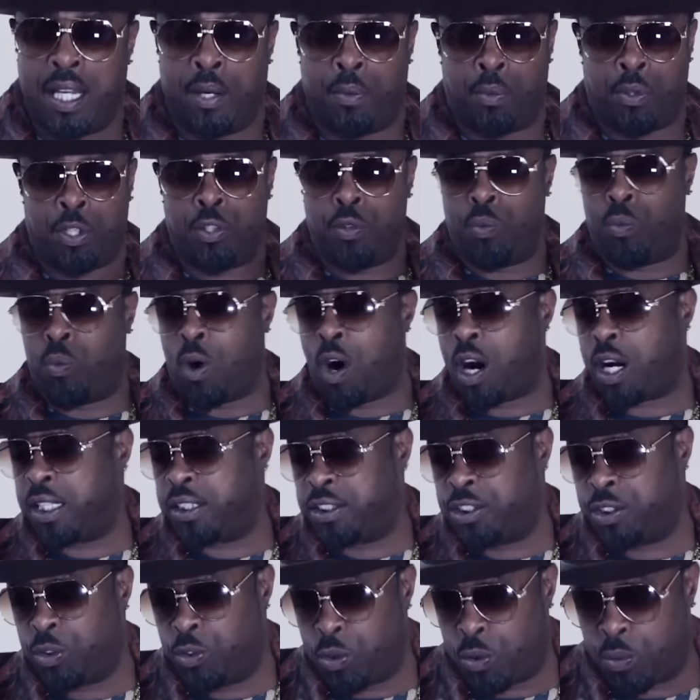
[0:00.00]
and when you walk
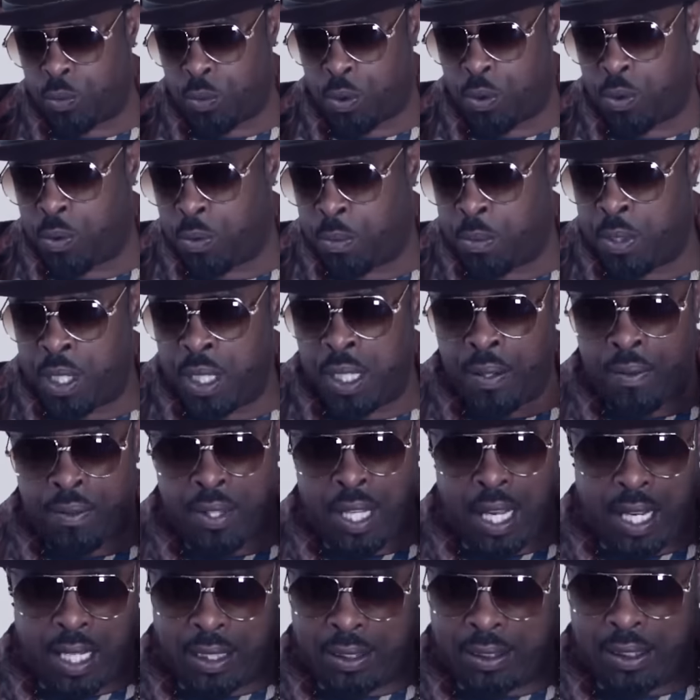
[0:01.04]
into a room,
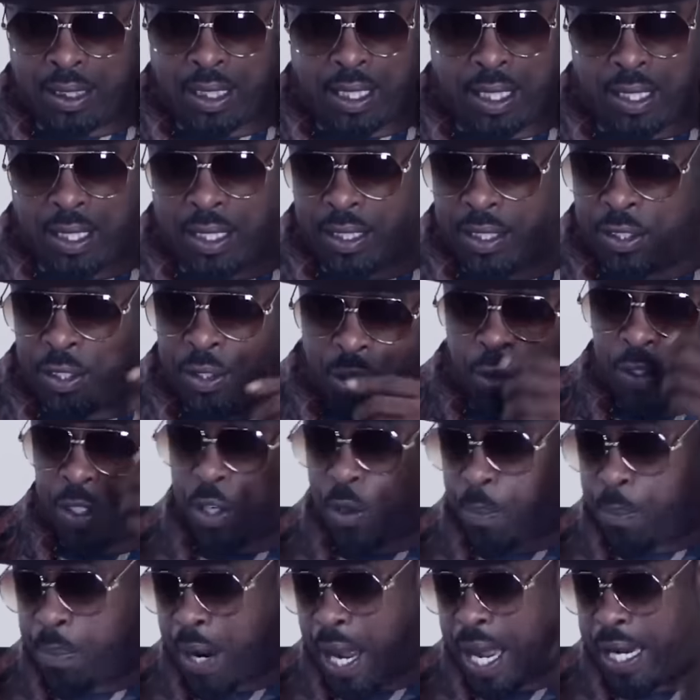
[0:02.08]
that it's a you know
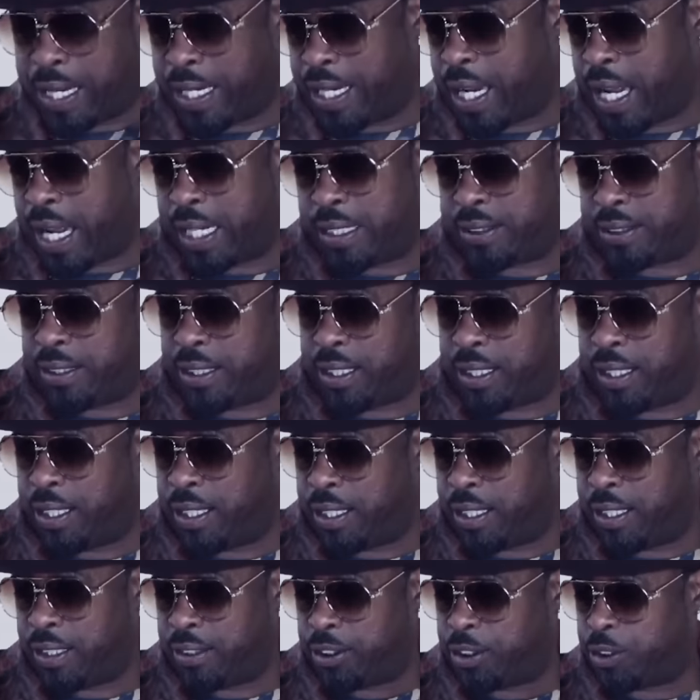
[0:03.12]
your body has a,
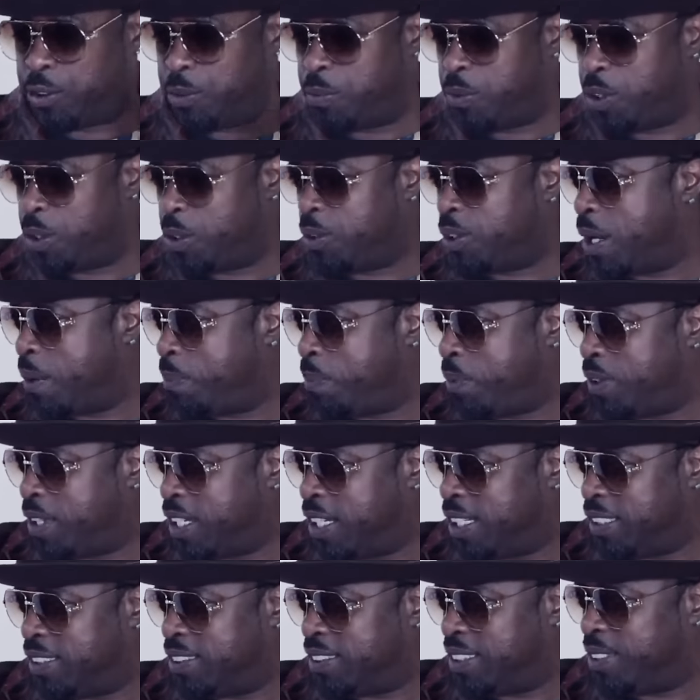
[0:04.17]
a instrumental that
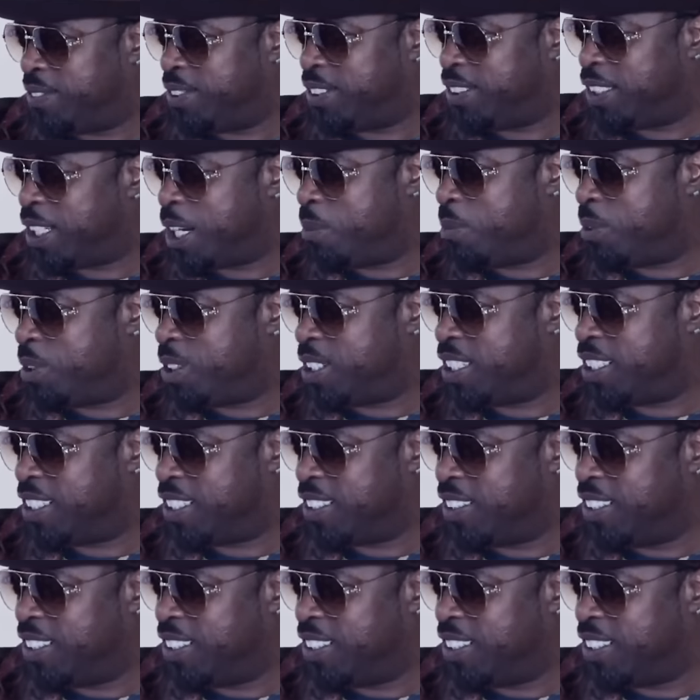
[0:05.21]
plays every time mm-hmm. you think